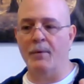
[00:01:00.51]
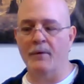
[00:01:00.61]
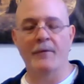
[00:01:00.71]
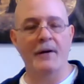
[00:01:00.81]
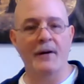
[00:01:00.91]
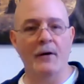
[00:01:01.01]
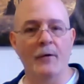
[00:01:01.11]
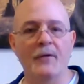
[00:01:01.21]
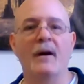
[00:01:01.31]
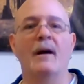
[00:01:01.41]
of
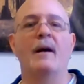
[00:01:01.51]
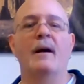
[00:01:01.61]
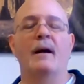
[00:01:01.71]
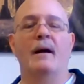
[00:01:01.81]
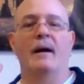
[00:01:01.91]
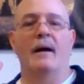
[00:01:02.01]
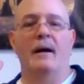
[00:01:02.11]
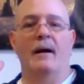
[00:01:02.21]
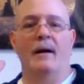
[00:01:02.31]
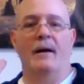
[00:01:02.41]
videos
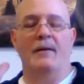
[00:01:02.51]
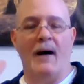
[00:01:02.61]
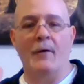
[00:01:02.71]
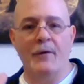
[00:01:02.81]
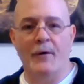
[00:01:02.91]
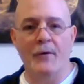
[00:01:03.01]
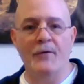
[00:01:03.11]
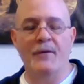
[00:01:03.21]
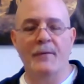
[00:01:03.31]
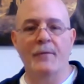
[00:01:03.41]
is how do those
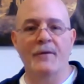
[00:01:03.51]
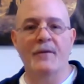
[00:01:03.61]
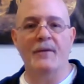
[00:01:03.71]
differences